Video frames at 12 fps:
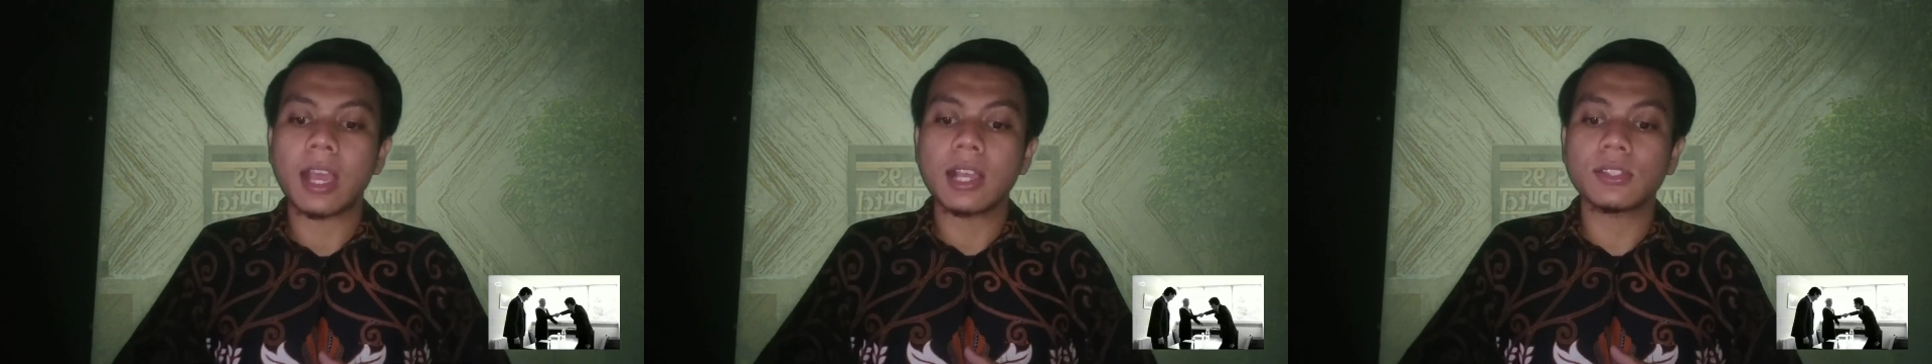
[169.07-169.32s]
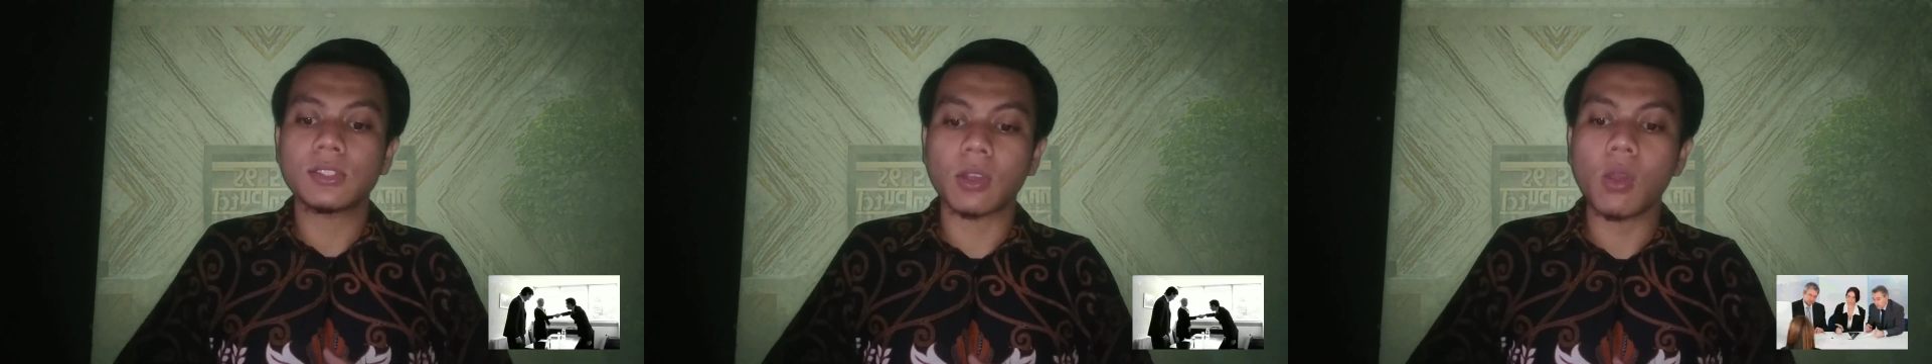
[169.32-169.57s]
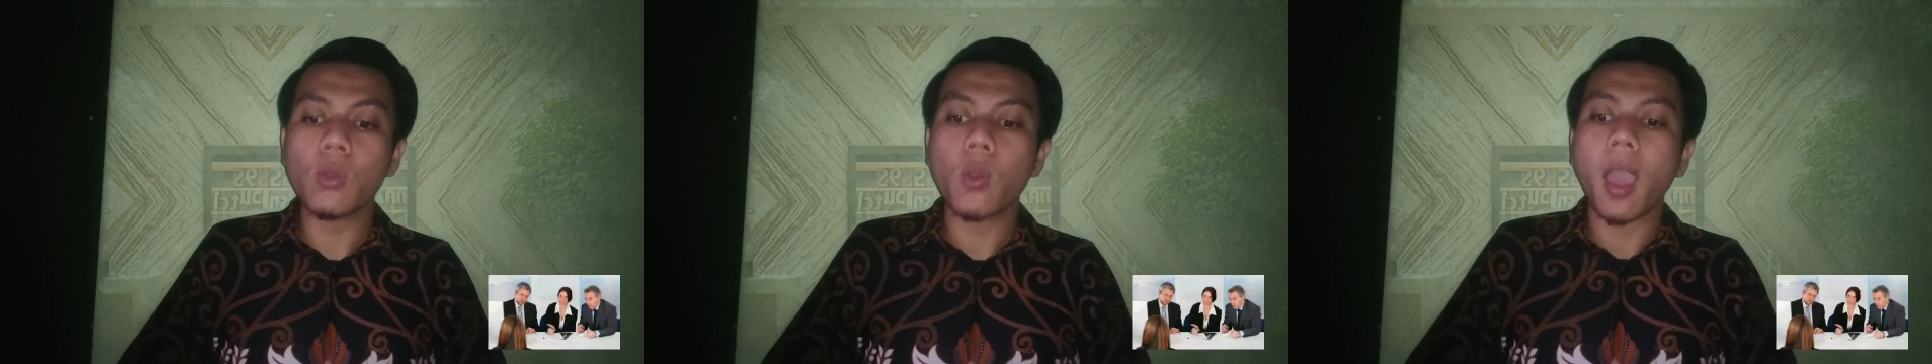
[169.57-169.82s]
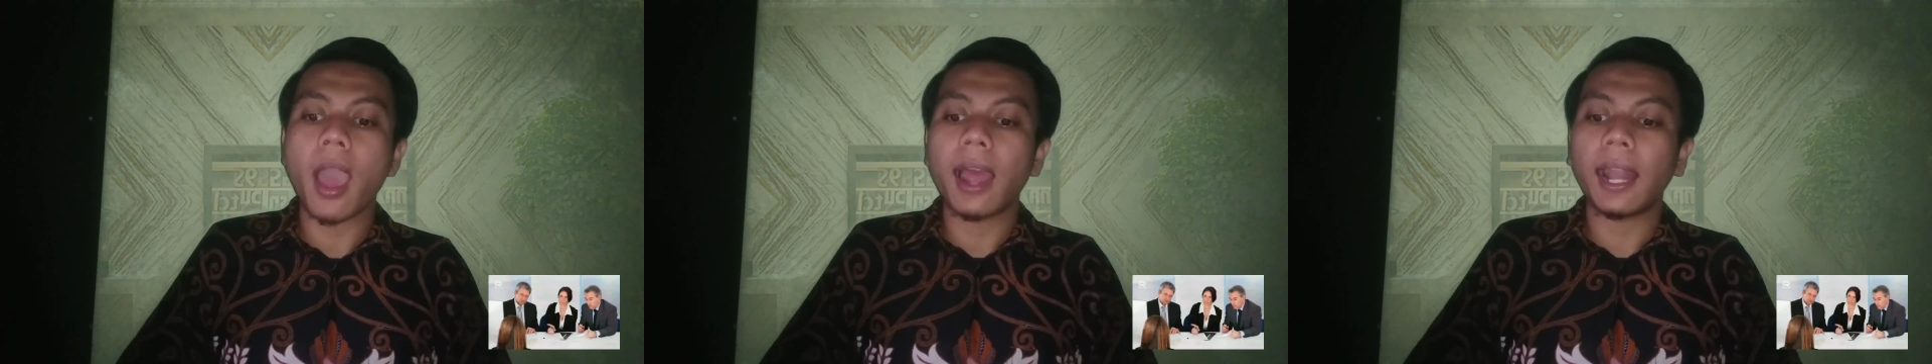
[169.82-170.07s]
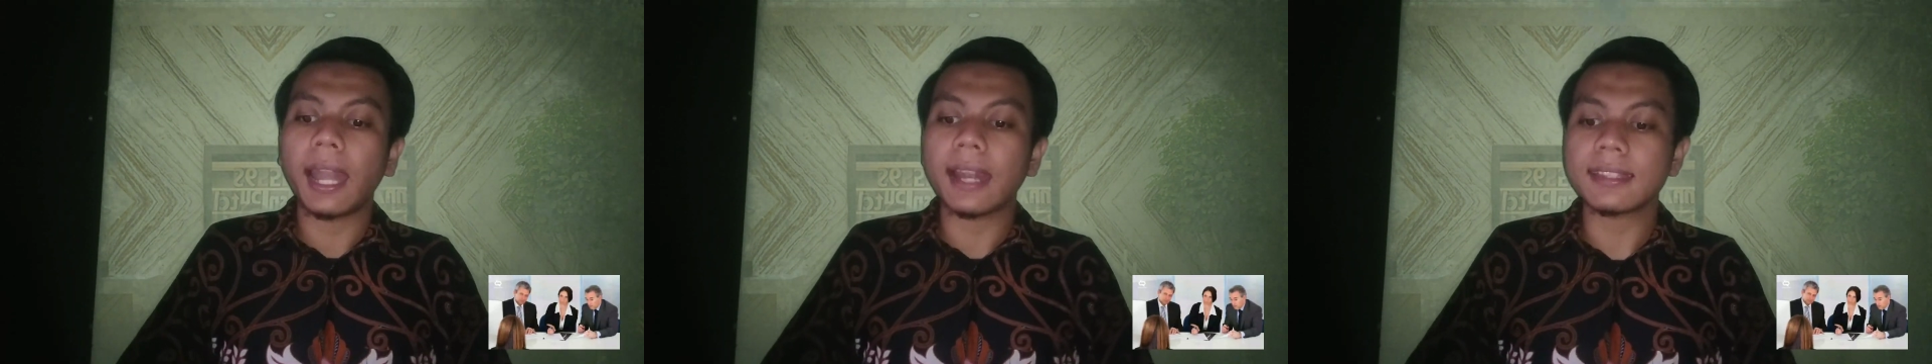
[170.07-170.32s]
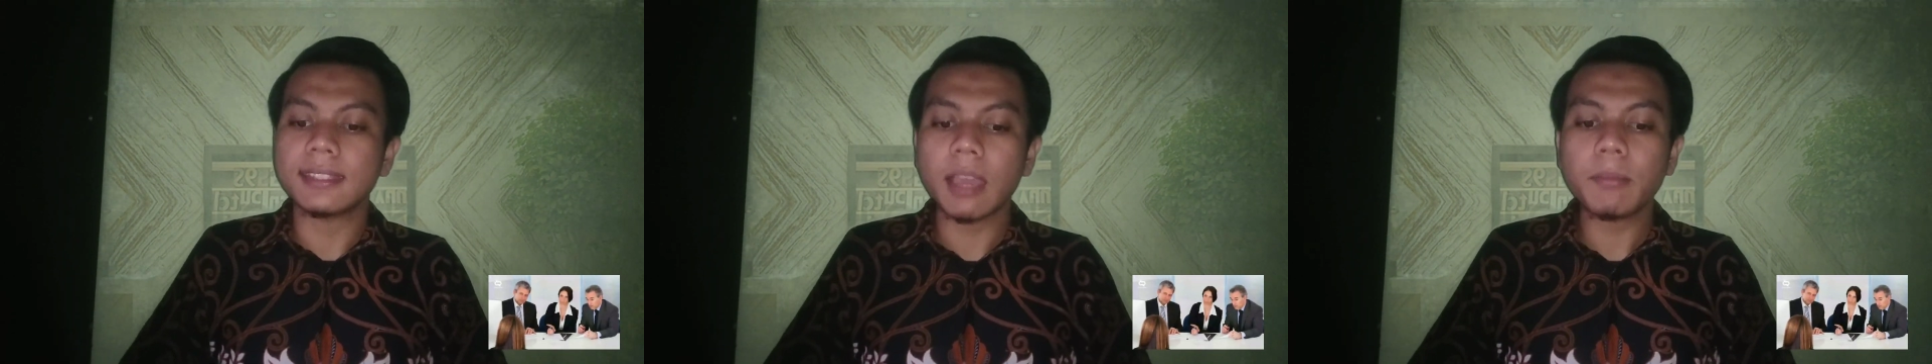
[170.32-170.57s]
So,
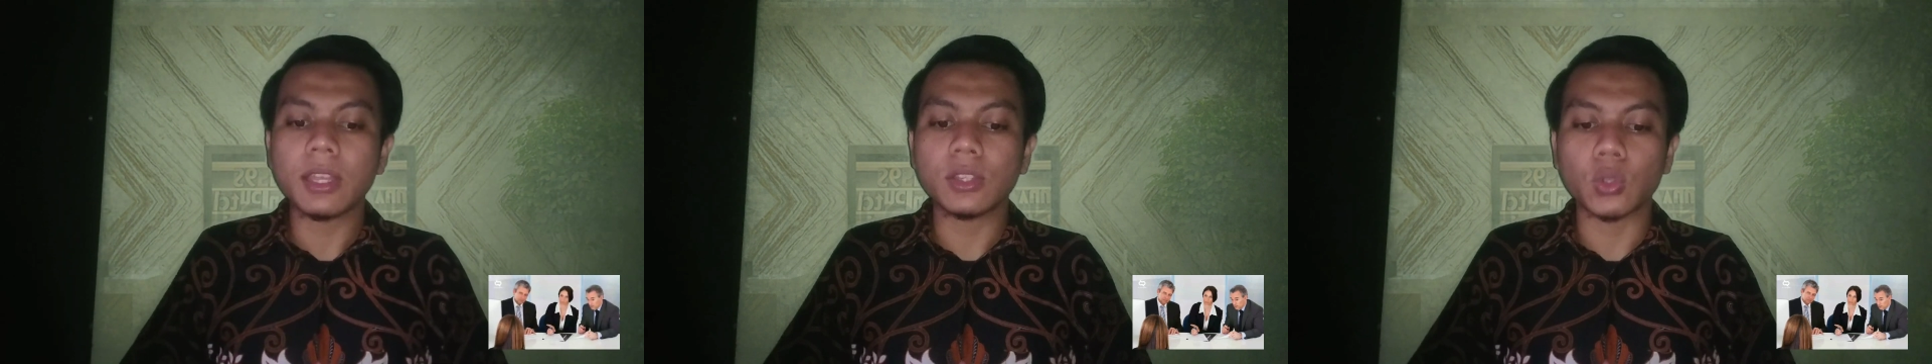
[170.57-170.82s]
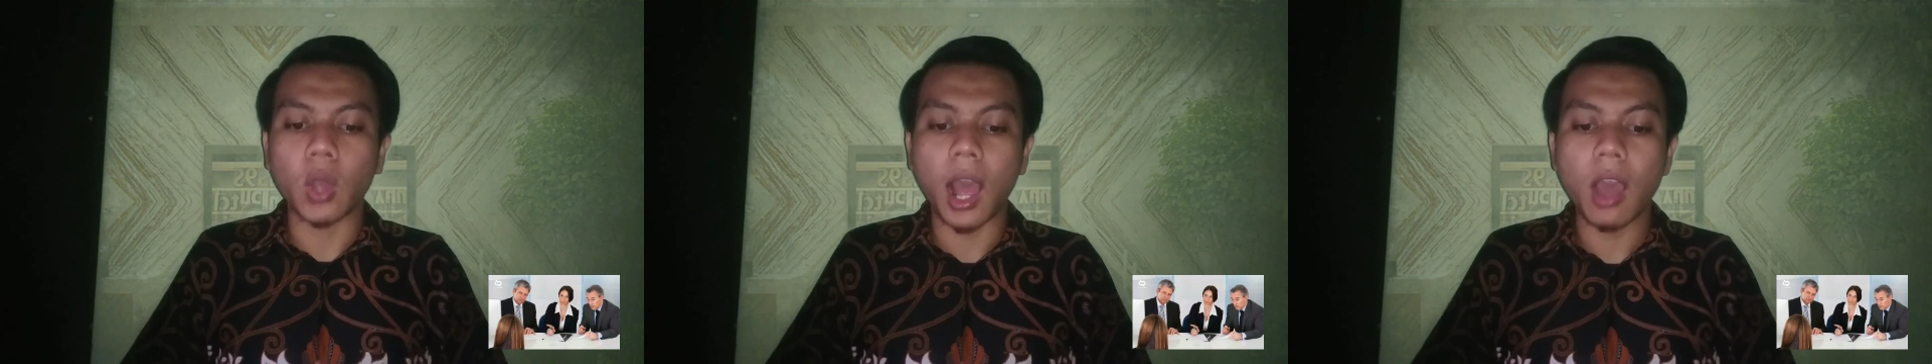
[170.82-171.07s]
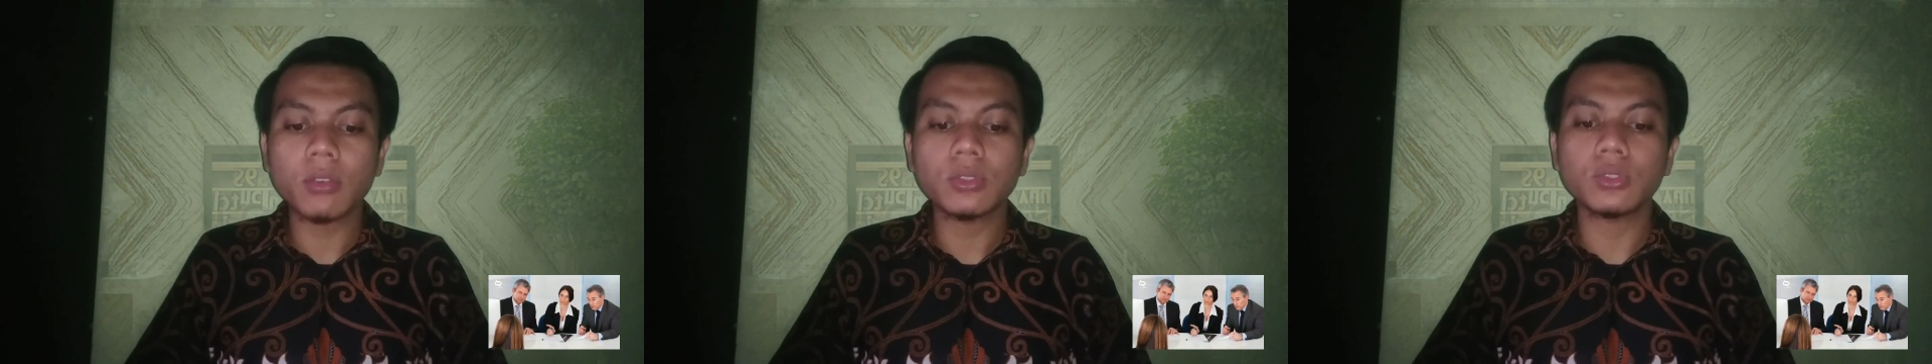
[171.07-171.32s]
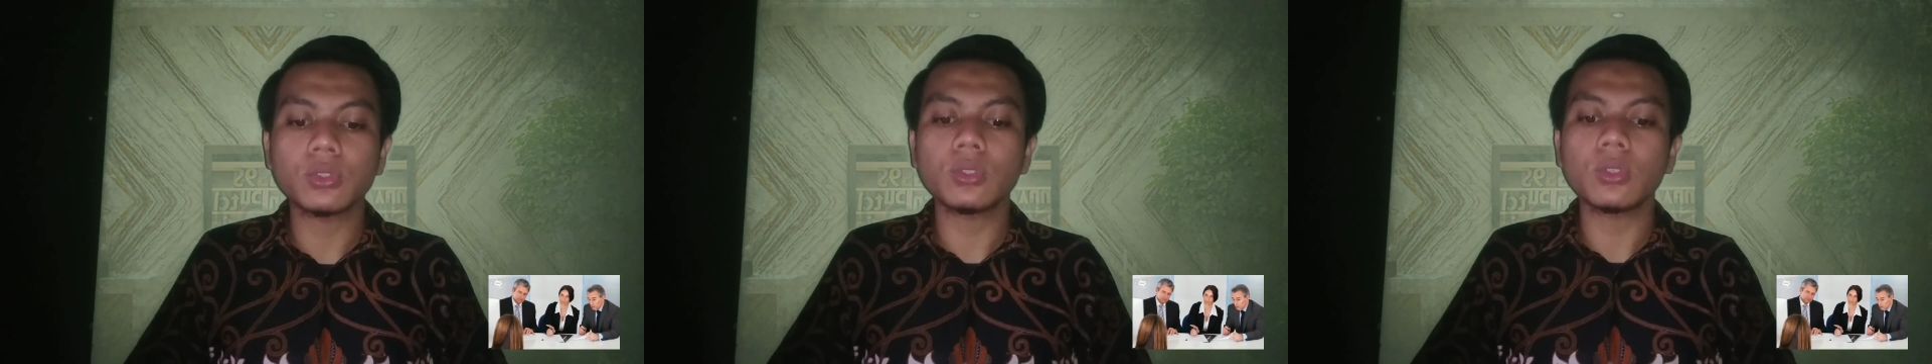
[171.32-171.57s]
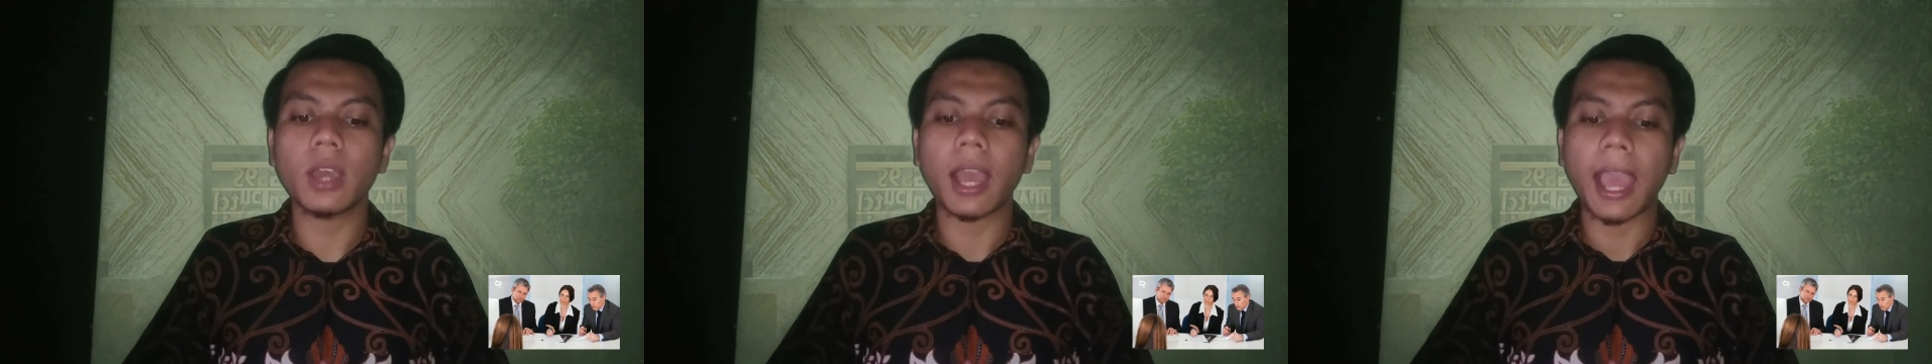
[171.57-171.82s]
let's jump into how to